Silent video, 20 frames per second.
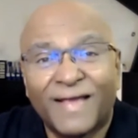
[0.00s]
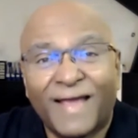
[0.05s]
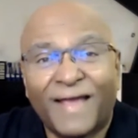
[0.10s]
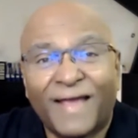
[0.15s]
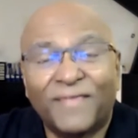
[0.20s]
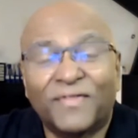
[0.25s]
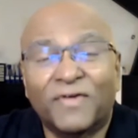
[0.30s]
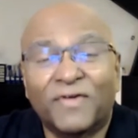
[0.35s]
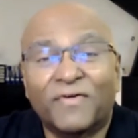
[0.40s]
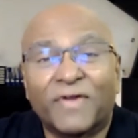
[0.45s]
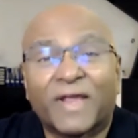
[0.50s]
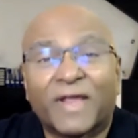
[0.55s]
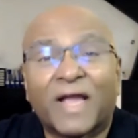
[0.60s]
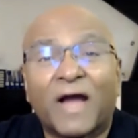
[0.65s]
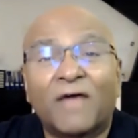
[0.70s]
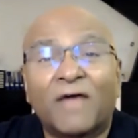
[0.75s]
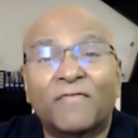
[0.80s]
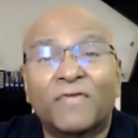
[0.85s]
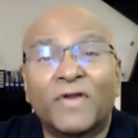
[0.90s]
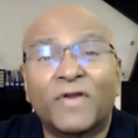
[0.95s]
and the
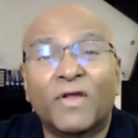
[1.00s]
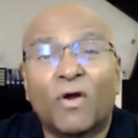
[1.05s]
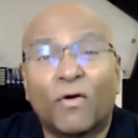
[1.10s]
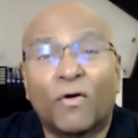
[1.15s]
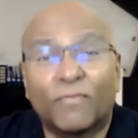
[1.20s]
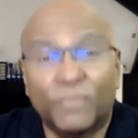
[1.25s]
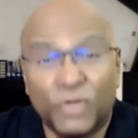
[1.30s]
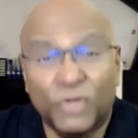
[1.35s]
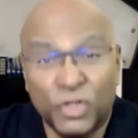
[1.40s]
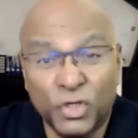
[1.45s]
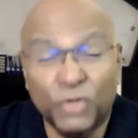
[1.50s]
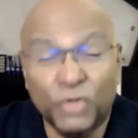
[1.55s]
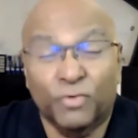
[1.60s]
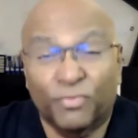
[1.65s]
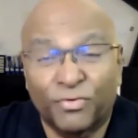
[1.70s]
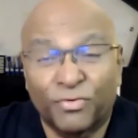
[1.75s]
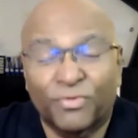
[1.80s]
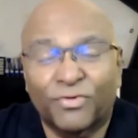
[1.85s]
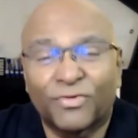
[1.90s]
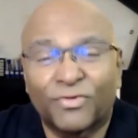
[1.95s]
recovery of
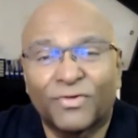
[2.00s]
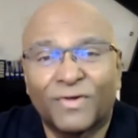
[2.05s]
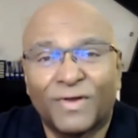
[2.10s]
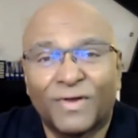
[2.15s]
youth.